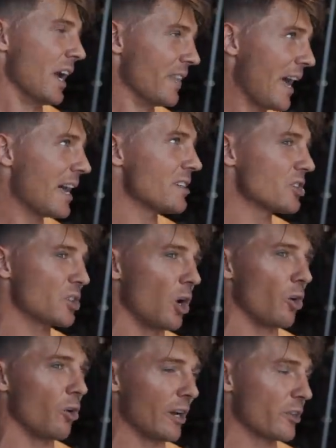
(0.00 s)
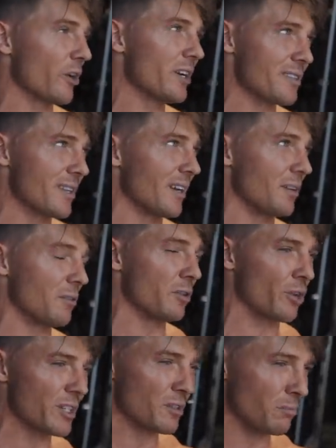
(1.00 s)
And that. So like there is the,
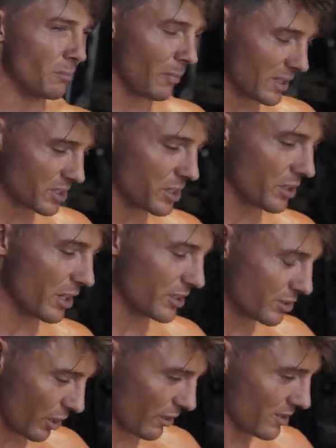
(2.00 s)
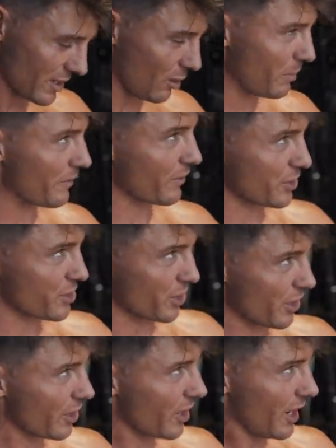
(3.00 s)
there is a muscular endurance element for
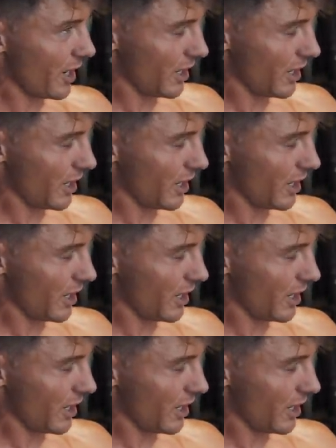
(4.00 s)
sure.